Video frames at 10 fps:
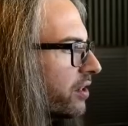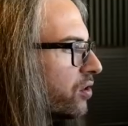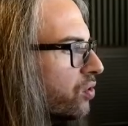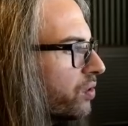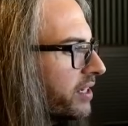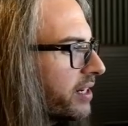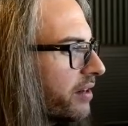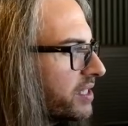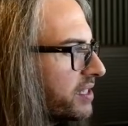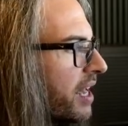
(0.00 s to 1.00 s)
kind of cool in
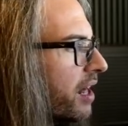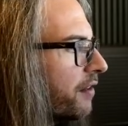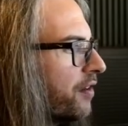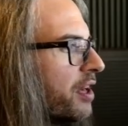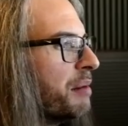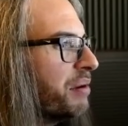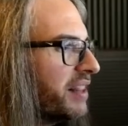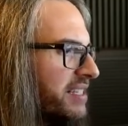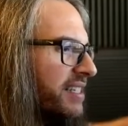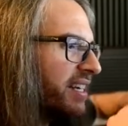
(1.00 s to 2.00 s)
and of itself,
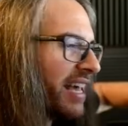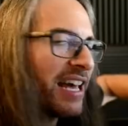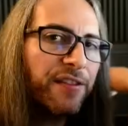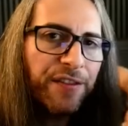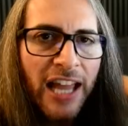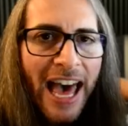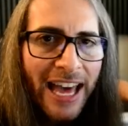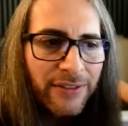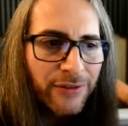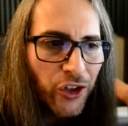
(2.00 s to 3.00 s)
but this is again
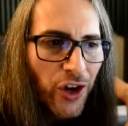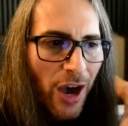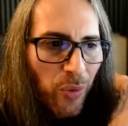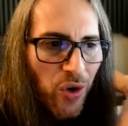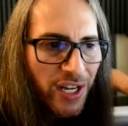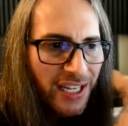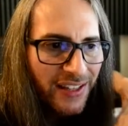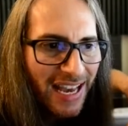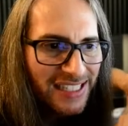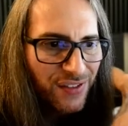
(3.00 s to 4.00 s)
flat. You're not
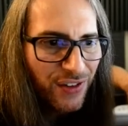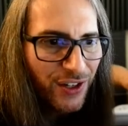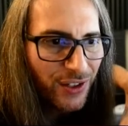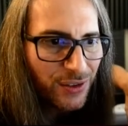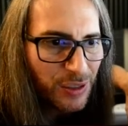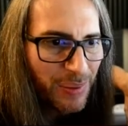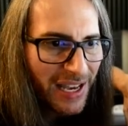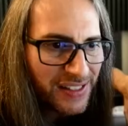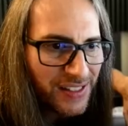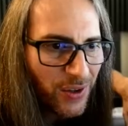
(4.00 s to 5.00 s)
working in that spherical
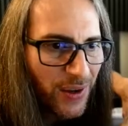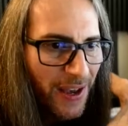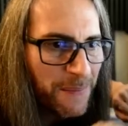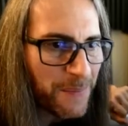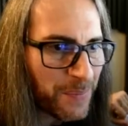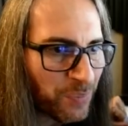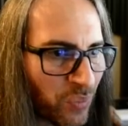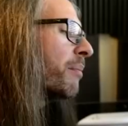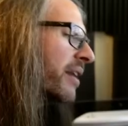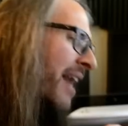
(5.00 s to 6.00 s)
space, okay?
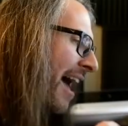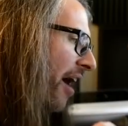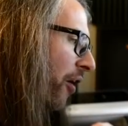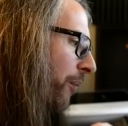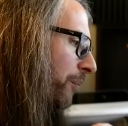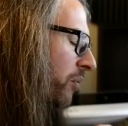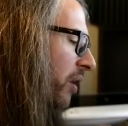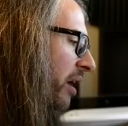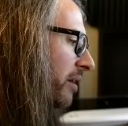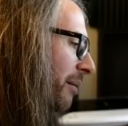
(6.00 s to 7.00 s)
But now,
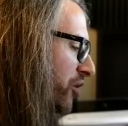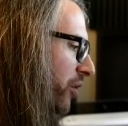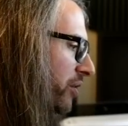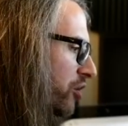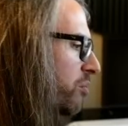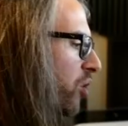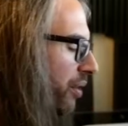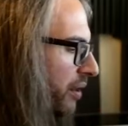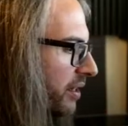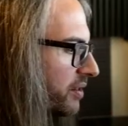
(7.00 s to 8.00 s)
let me show you two
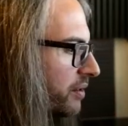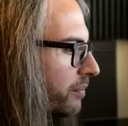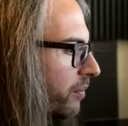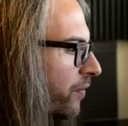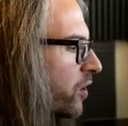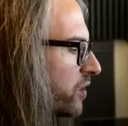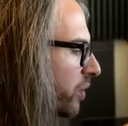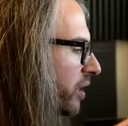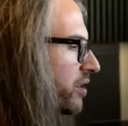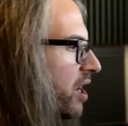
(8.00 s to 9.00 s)
more things.
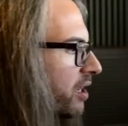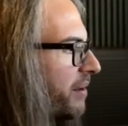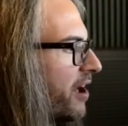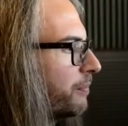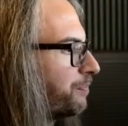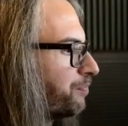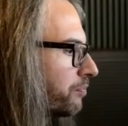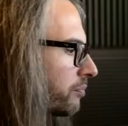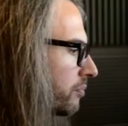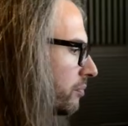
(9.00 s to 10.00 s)
First, we're going to talk about
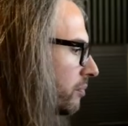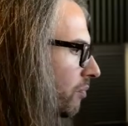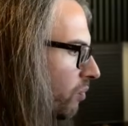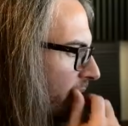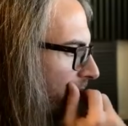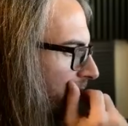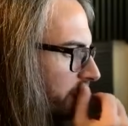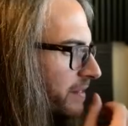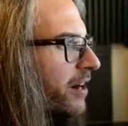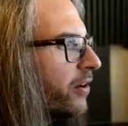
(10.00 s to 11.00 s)

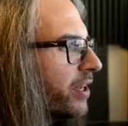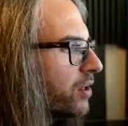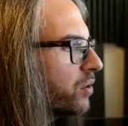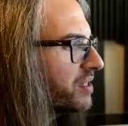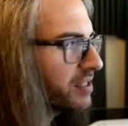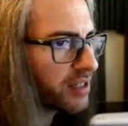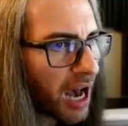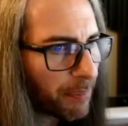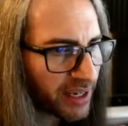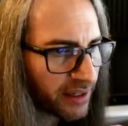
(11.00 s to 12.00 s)

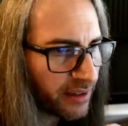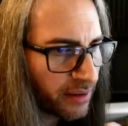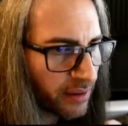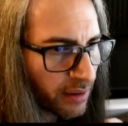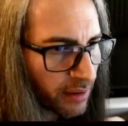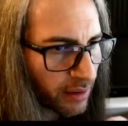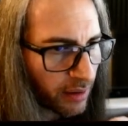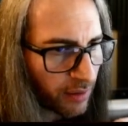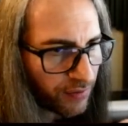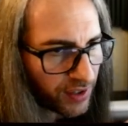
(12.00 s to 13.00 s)
stereoscopic
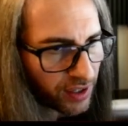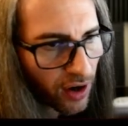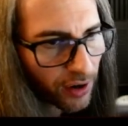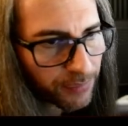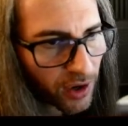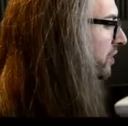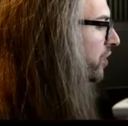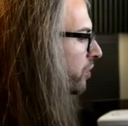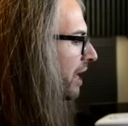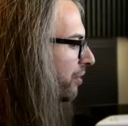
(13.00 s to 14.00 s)
VR.
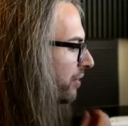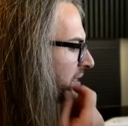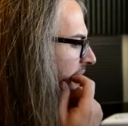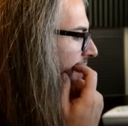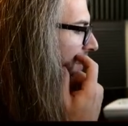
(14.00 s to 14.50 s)
So now this